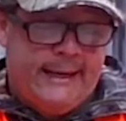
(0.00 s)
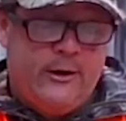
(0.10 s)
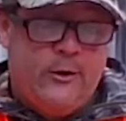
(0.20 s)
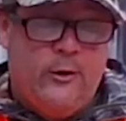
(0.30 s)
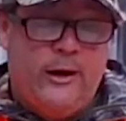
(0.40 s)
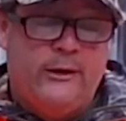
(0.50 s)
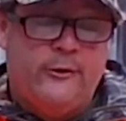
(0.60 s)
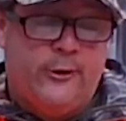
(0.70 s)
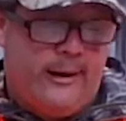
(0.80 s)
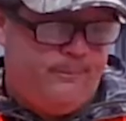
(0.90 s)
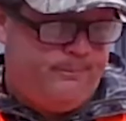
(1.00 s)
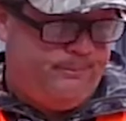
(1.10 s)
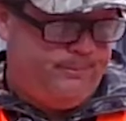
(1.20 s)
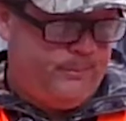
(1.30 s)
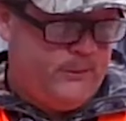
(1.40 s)
let go and drop.
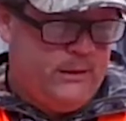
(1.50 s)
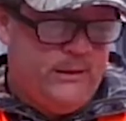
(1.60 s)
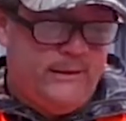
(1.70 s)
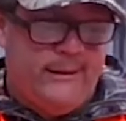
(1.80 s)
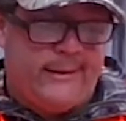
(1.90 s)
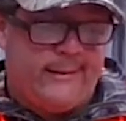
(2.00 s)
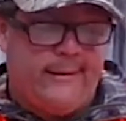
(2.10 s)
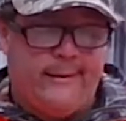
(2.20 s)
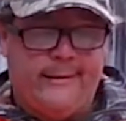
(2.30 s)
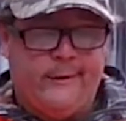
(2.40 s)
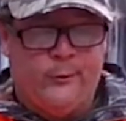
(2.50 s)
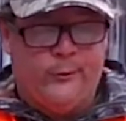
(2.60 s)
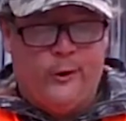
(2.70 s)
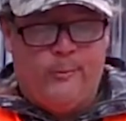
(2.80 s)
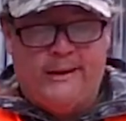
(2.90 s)
Now Claude, he don't
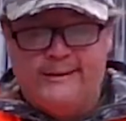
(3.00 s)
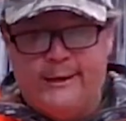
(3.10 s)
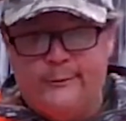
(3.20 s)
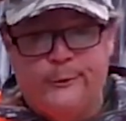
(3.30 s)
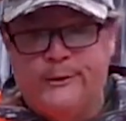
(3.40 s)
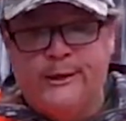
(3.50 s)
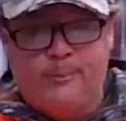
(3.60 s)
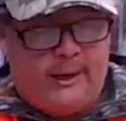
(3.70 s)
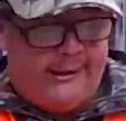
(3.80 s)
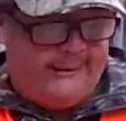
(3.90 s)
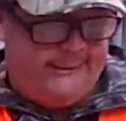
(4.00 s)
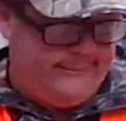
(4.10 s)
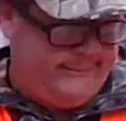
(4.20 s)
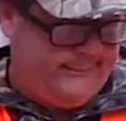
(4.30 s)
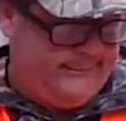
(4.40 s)
know about that roux in the pot.
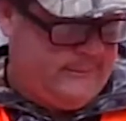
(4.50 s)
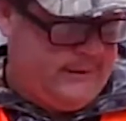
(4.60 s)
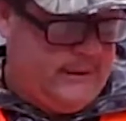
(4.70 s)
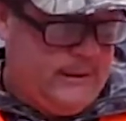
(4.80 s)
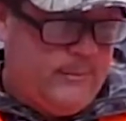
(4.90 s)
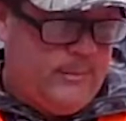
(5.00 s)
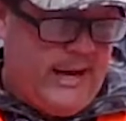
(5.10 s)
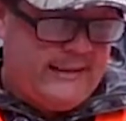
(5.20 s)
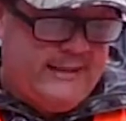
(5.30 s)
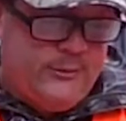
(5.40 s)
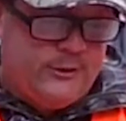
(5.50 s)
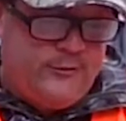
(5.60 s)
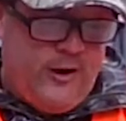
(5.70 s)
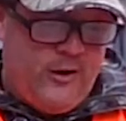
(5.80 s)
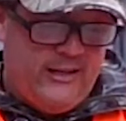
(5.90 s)
But as he was
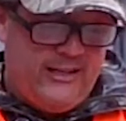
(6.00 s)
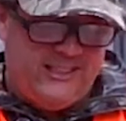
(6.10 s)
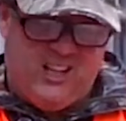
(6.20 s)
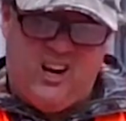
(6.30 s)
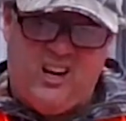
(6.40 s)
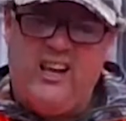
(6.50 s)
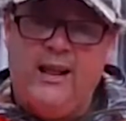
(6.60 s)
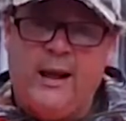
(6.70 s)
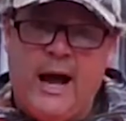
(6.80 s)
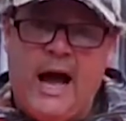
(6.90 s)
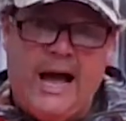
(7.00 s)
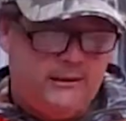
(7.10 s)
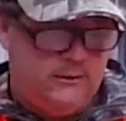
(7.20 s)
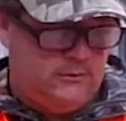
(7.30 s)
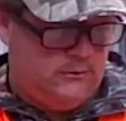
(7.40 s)
falling, he start getting hot.
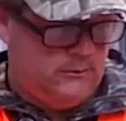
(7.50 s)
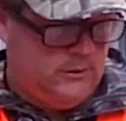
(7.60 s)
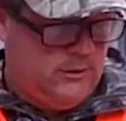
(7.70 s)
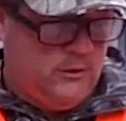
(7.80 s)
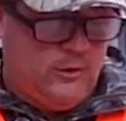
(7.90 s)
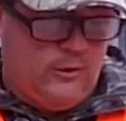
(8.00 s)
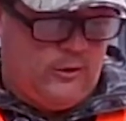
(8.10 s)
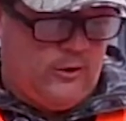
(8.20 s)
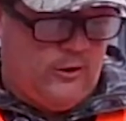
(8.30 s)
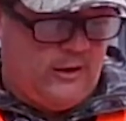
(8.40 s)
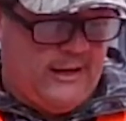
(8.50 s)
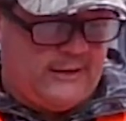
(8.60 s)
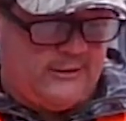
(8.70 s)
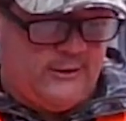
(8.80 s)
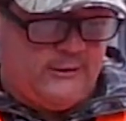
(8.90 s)
Oh, Claude
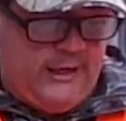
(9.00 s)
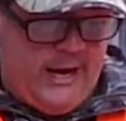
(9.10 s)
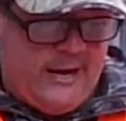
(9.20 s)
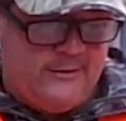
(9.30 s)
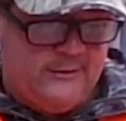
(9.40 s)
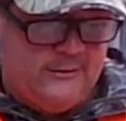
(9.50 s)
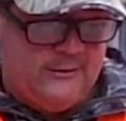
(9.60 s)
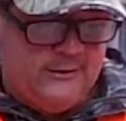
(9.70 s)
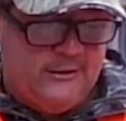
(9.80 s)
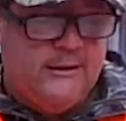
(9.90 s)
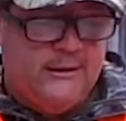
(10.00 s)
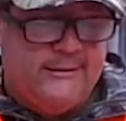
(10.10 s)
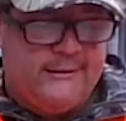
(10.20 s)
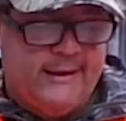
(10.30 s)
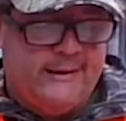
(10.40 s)
can't slow down. He
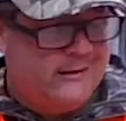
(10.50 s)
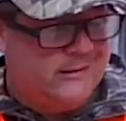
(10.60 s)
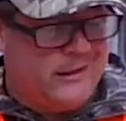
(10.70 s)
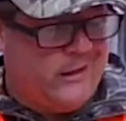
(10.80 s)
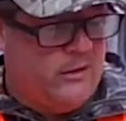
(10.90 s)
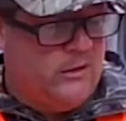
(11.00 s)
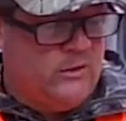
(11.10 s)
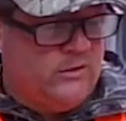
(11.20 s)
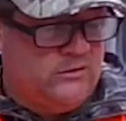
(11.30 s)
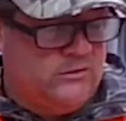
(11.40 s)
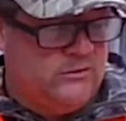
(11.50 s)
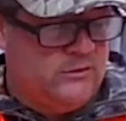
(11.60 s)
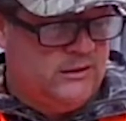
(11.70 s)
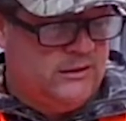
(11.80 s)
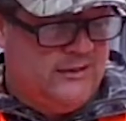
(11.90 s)
think this ain't good.
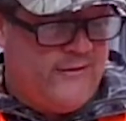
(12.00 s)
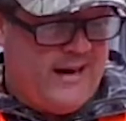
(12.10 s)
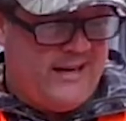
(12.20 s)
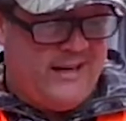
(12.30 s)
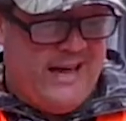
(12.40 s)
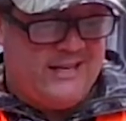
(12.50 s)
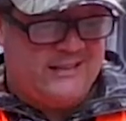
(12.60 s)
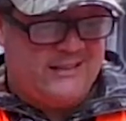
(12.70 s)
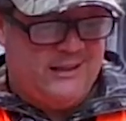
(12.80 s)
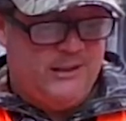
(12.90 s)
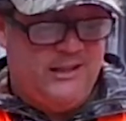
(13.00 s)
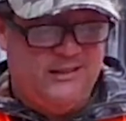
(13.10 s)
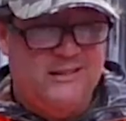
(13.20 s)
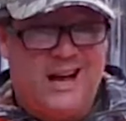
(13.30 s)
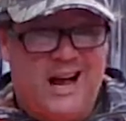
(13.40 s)
If I could get out of this chimney,
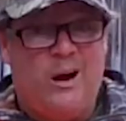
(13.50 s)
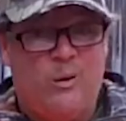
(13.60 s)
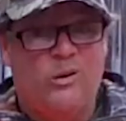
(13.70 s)
I